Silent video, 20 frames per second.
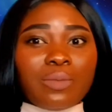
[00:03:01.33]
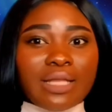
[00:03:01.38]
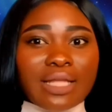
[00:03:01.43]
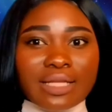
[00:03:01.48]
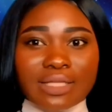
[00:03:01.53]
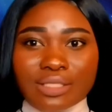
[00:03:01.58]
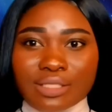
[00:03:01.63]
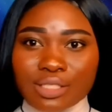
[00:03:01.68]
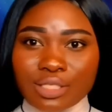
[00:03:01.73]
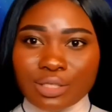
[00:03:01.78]

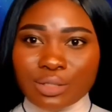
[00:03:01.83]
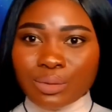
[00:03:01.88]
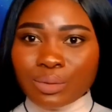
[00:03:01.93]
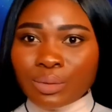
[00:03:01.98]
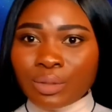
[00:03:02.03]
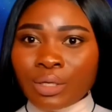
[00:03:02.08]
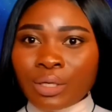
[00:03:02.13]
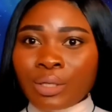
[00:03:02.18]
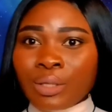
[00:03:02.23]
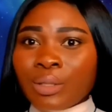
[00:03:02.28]
blessed too.
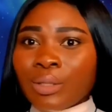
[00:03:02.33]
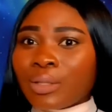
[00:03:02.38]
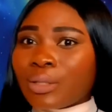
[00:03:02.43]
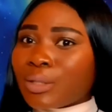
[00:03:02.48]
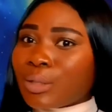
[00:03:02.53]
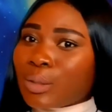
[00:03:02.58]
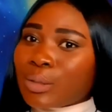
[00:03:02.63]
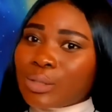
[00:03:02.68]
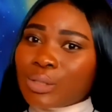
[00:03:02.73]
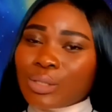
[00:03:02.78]

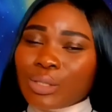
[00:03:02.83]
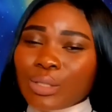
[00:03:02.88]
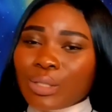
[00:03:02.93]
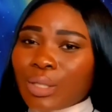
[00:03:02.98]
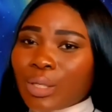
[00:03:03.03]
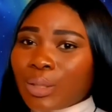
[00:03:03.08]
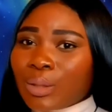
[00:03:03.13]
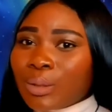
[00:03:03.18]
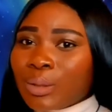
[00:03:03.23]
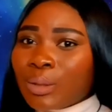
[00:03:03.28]
Cause you
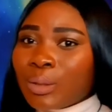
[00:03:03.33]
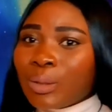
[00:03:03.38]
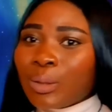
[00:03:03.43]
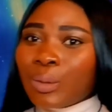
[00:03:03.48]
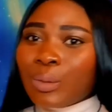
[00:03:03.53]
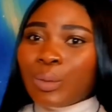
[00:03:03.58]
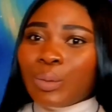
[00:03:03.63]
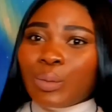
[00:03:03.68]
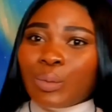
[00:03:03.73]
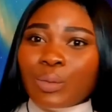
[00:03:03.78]
know,
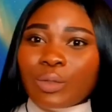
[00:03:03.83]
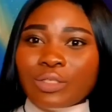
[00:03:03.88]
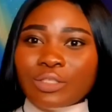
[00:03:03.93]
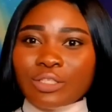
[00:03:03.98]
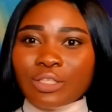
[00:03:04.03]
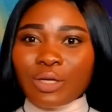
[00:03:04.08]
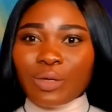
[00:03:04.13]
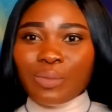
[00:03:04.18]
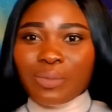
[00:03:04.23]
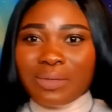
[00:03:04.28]

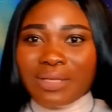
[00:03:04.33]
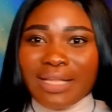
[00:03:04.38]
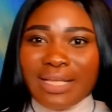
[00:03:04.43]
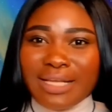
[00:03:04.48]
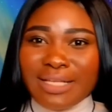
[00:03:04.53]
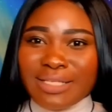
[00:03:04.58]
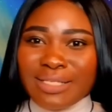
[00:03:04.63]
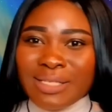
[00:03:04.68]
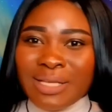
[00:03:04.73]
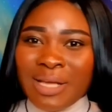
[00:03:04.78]
once I'm
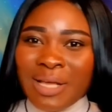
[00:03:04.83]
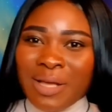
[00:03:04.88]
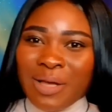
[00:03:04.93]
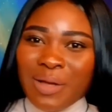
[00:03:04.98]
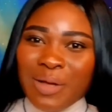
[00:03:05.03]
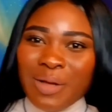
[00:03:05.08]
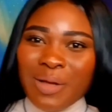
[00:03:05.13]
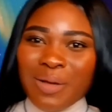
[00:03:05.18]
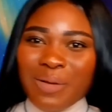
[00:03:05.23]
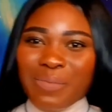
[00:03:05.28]
blessed,
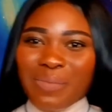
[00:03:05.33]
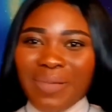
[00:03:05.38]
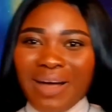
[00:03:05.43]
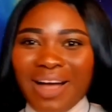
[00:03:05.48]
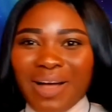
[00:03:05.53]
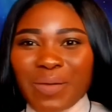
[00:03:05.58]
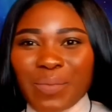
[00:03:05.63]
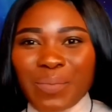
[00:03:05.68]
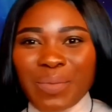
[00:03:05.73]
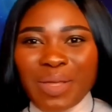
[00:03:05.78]

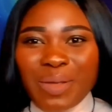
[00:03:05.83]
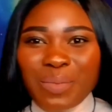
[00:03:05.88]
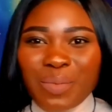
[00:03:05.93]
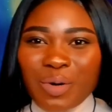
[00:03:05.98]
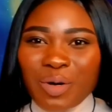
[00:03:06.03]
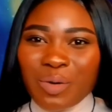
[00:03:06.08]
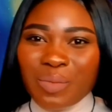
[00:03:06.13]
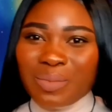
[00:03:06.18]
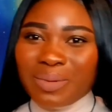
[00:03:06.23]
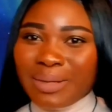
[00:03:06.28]
my
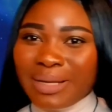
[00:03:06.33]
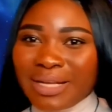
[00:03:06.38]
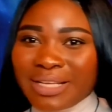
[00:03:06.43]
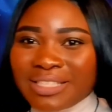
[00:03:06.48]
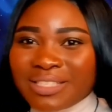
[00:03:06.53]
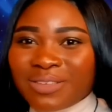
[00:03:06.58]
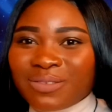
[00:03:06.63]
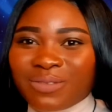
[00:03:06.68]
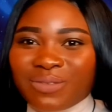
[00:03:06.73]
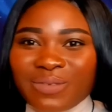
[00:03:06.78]
people are
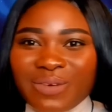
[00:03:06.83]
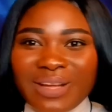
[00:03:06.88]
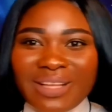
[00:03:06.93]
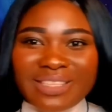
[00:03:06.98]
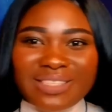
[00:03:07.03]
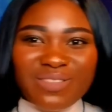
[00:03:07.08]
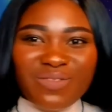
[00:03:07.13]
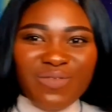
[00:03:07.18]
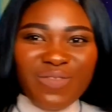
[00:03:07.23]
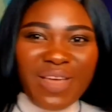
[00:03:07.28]
blessed.
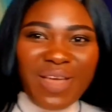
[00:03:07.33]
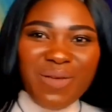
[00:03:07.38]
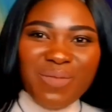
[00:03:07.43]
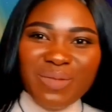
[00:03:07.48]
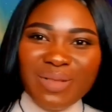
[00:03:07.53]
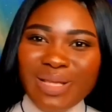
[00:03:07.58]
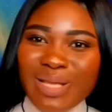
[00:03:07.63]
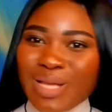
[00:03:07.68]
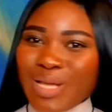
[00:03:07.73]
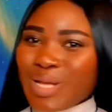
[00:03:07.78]
Friends and
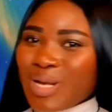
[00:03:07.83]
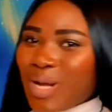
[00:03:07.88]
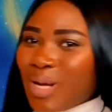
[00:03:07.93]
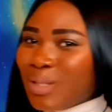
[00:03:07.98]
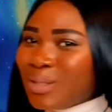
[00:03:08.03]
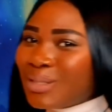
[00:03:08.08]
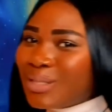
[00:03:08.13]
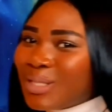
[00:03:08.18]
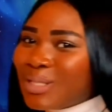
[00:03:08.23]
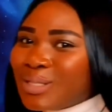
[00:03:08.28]
family, you know,
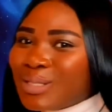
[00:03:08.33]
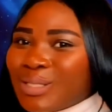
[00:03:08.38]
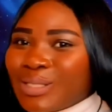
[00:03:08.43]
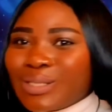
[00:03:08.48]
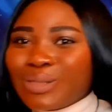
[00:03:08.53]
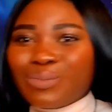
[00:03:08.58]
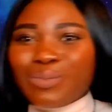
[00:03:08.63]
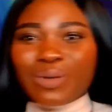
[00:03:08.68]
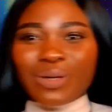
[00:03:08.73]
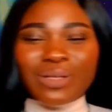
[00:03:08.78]

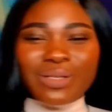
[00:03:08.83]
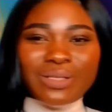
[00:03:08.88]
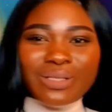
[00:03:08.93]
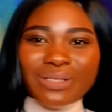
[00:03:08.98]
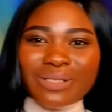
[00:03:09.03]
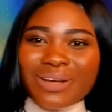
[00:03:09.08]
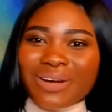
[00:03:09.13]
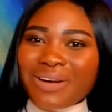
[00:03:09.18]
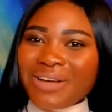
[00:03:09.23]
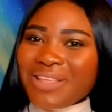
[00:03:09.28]
sisters,
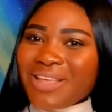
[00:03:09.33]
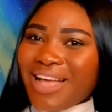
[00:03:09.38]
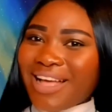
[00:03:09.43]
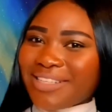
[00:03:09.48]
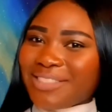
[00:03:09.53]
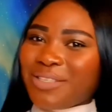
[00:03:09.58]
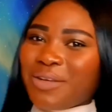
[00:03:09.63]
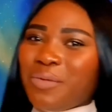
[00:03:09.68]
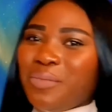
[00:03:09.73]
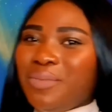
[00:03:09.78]
brothers. Oh, you
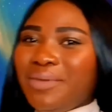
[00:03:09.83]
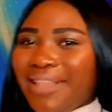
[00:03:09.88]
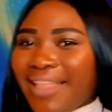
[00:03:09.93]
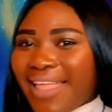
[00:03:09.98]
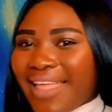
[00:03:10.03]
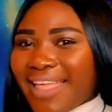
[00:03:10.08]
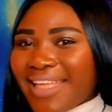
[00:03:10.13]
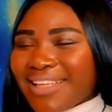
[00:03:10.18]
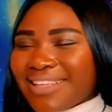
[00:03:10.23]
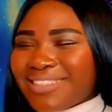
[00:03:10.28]
got so
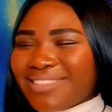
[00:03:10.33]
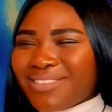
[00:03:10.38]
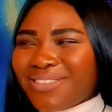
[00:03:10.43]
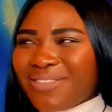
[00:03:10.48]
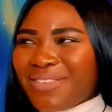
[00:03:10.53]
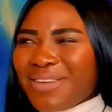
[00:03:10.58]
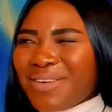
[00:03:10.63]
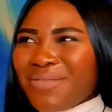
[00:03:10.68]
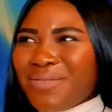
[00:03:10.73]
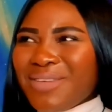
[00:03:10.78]
blessed. You
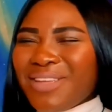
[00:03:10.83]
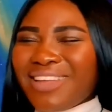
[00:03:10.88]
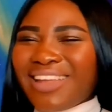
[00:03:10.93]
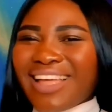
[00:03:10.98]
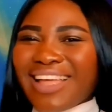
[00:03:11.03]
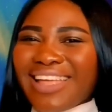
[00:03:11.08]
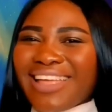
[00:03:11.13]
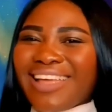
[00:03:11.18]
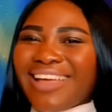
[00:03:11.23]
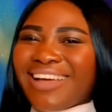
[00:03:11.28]
feel me?
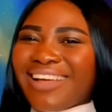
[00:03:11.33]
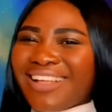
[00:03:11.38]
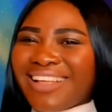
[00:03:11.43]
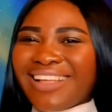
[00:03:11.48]
Like,